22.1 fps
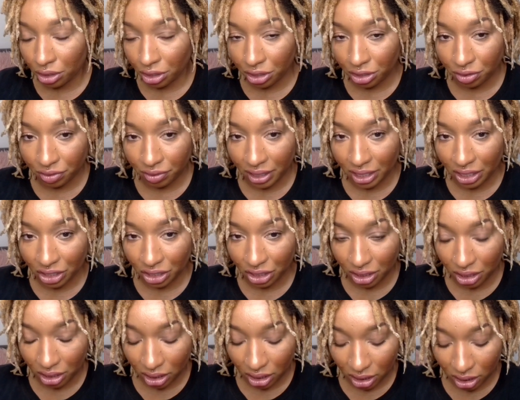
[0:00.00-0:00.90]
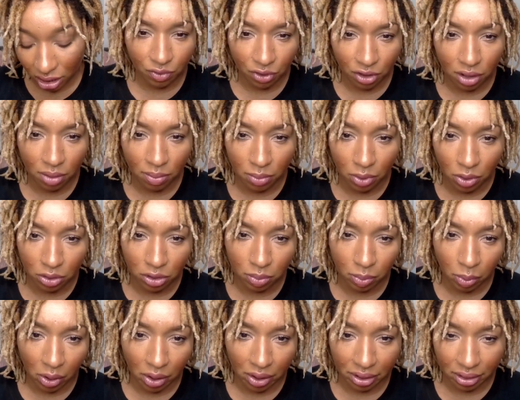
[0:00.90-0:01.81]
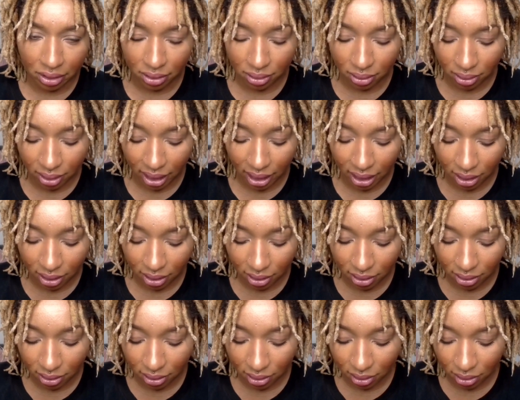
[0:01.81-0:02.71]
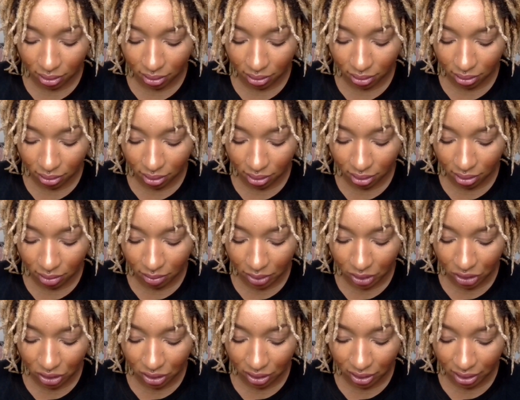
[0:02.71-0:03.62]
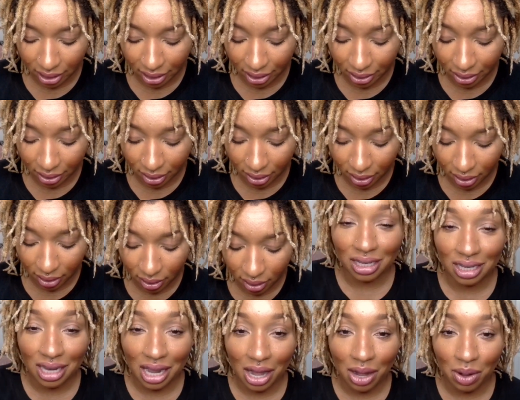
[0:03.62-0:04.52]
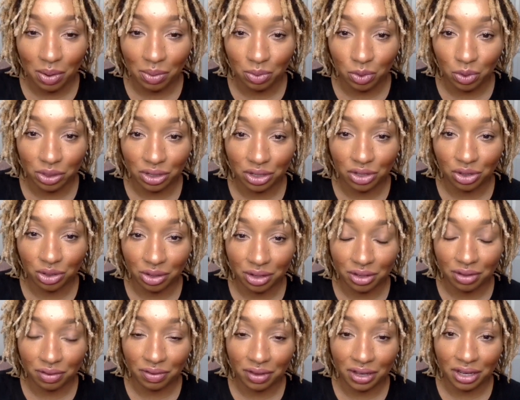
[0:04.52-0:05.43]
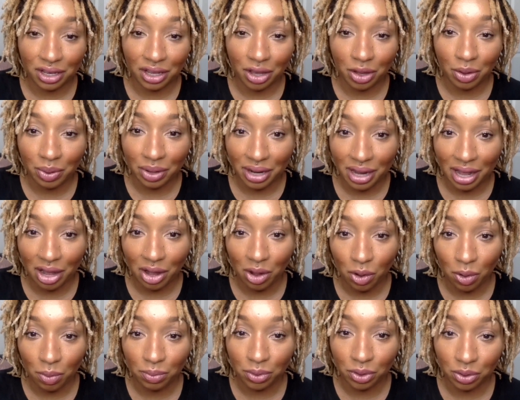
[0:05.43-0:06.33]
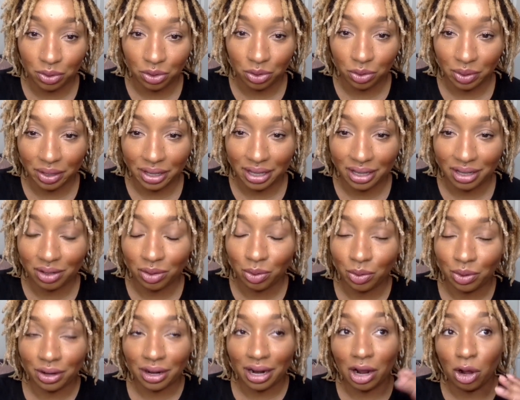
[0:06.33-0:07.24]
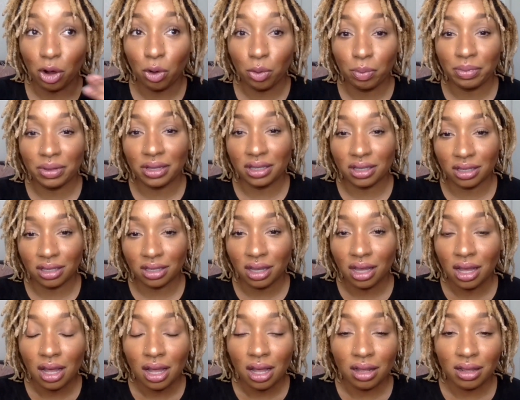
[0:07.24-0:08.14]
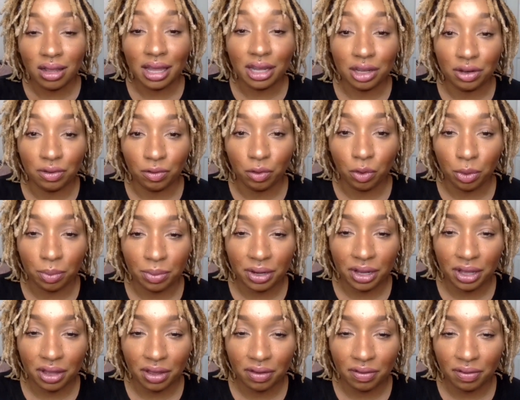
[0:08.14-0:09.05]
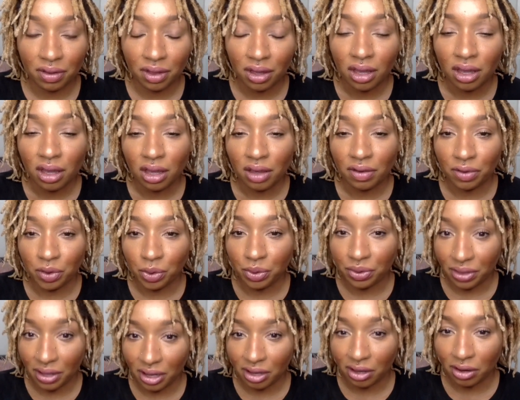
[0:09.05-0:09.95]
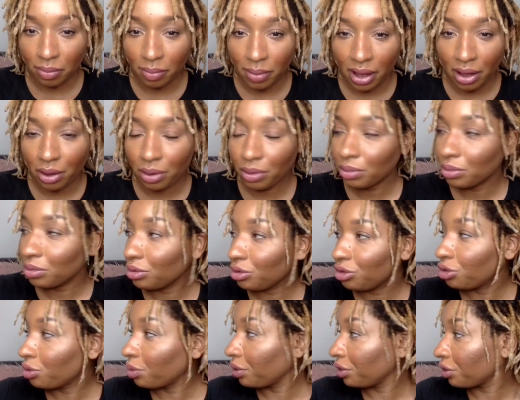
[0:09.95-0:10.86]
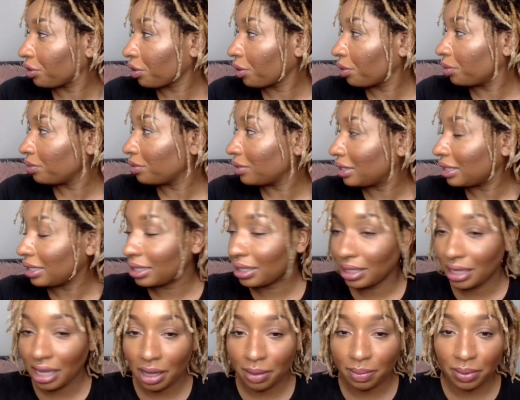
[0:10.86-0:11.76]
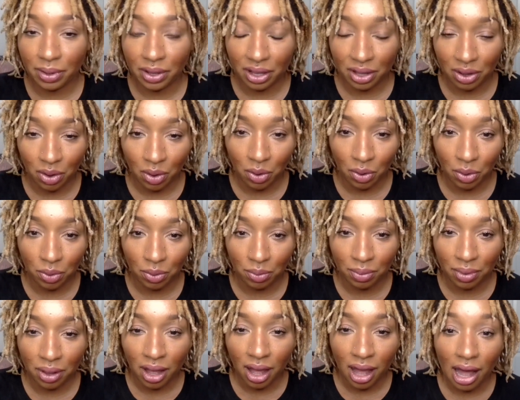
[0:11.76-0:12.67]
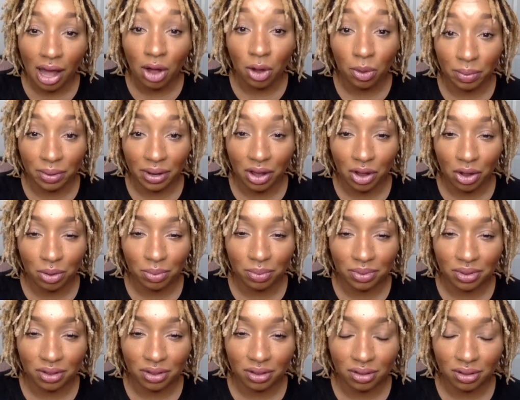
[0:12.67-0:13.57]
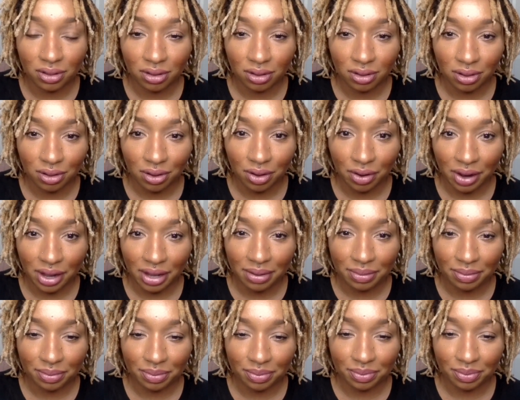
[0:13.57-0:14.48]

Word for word: her directions for the most part, like as, as much as I could. And now I'm going to start the video, and I hope you enjoy it, or I hope it's like informative. If you're thinking about doing your own TCA pill at home, I hope it helps. All right.